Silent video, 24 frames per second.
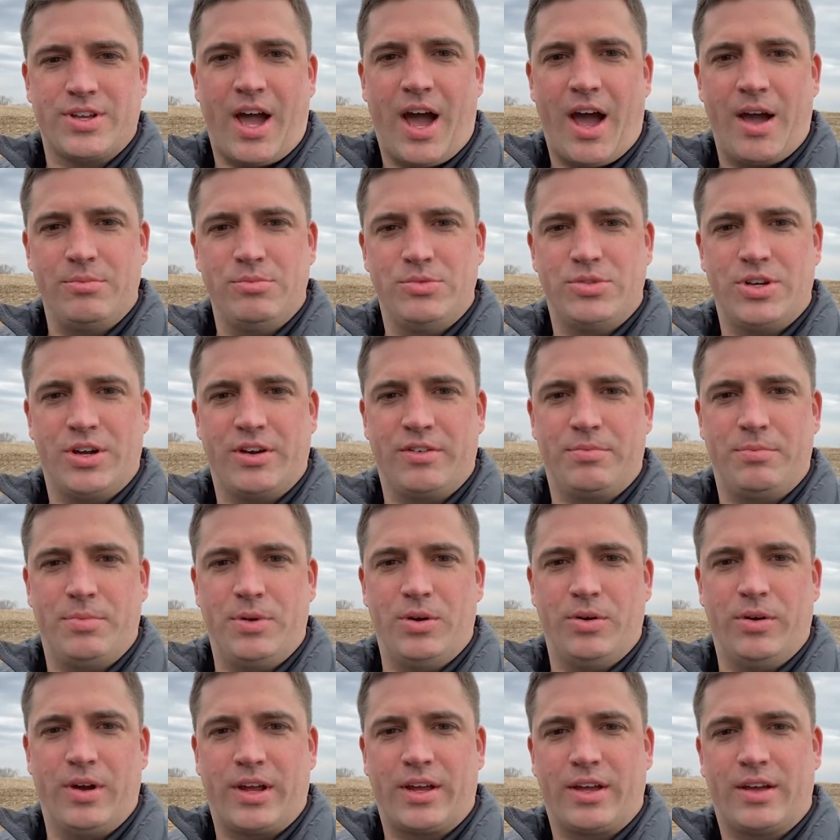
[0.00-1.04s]
I'm Jeff
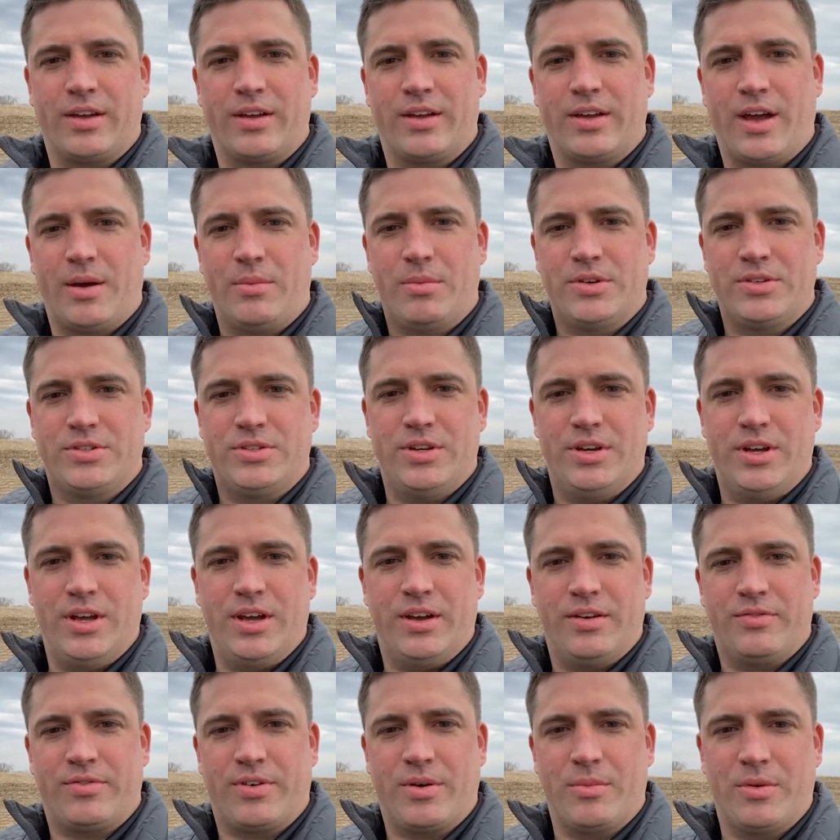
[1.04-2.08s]
Buyck, coming to
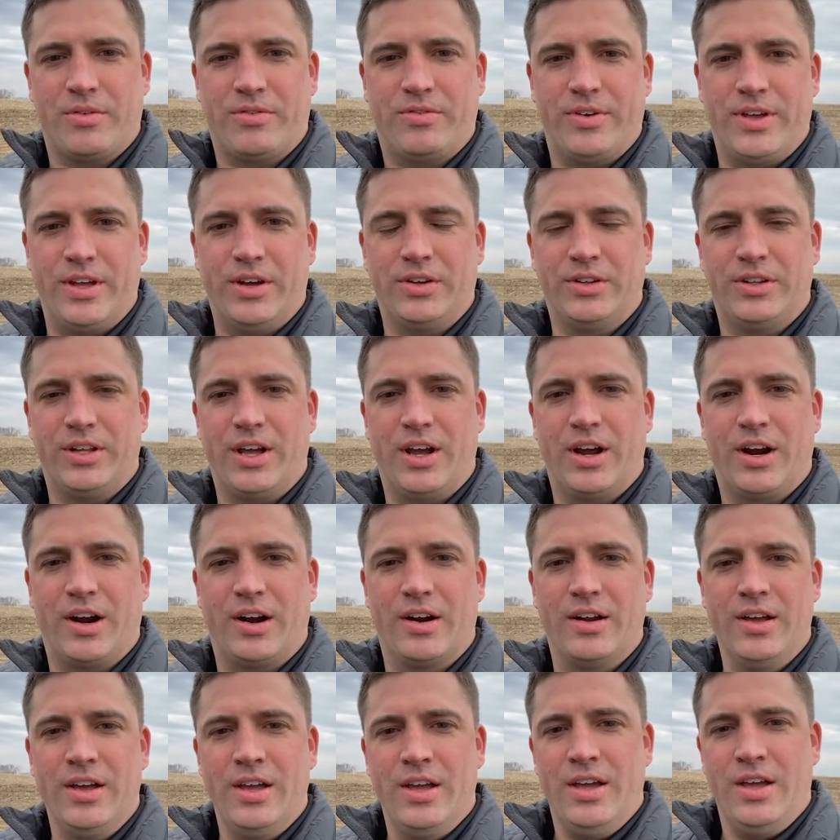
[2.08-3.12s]
you from a field here